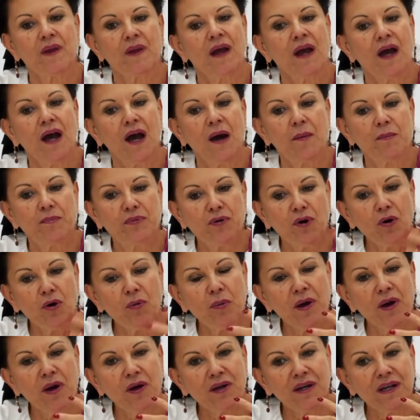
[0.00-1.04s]
A
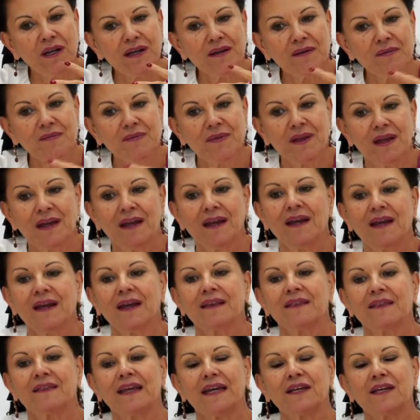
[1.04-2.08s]
probiotic
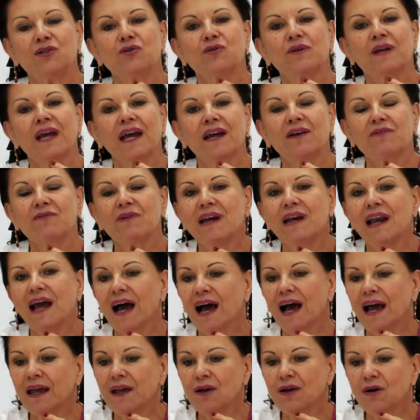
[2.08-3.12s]
that you can
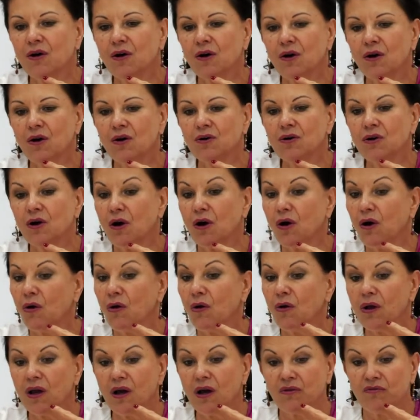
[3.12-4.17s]
rely on
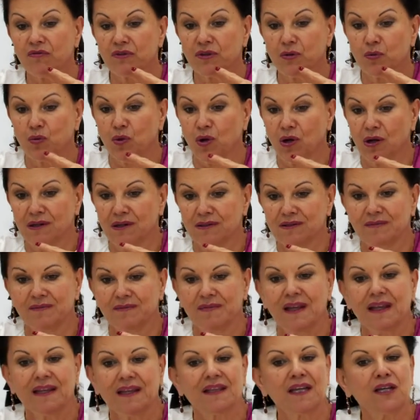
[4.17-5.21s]
all over the world,
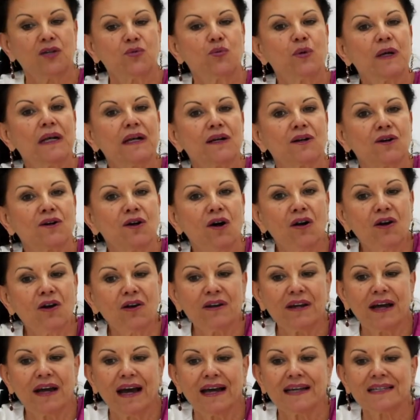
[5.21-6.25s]
that will
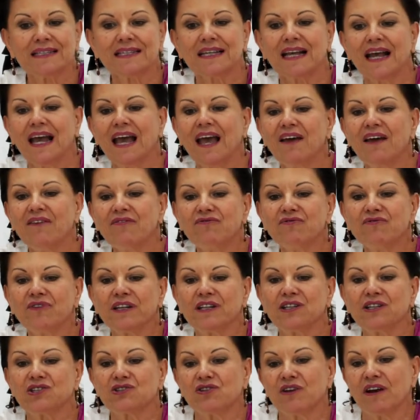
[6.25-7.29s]
colonize every
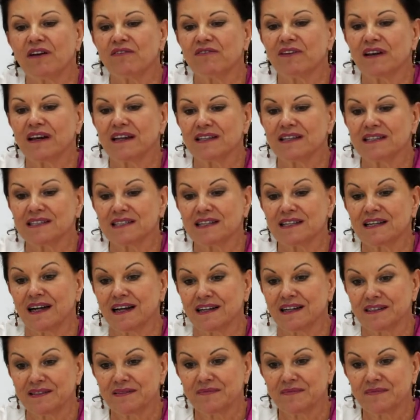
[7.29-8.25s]
traveler's gut.